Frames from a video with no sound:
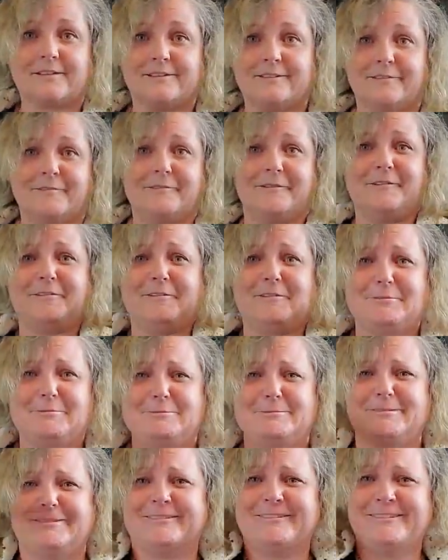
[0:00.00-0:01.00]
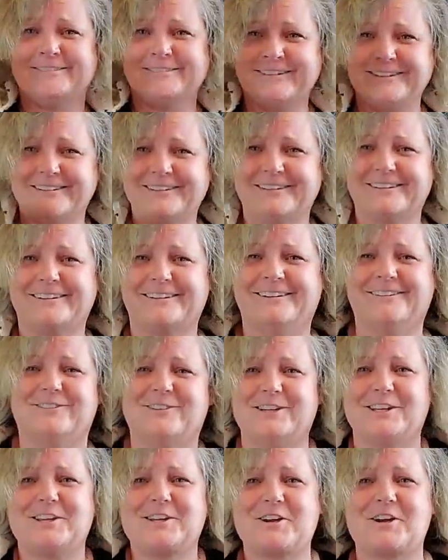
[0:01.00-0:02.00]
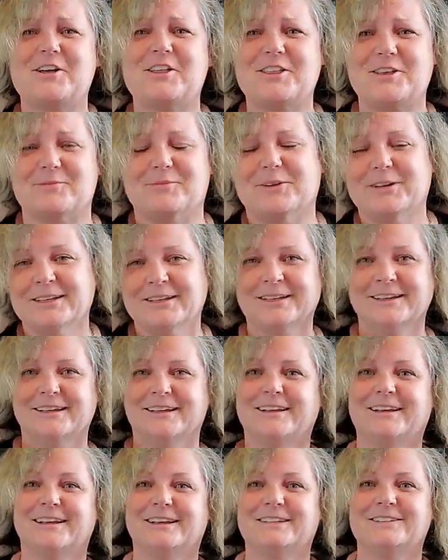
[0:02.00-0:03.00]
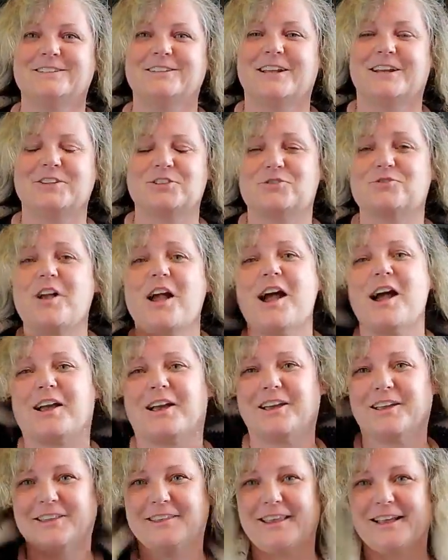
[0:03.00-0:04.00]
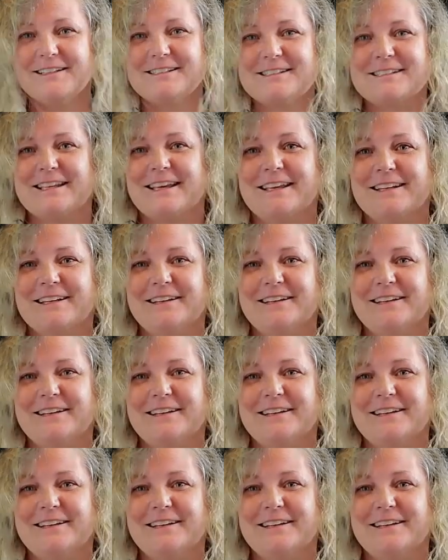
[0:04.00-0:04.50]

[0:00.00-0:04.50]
what do you call them? a shrug. That's it.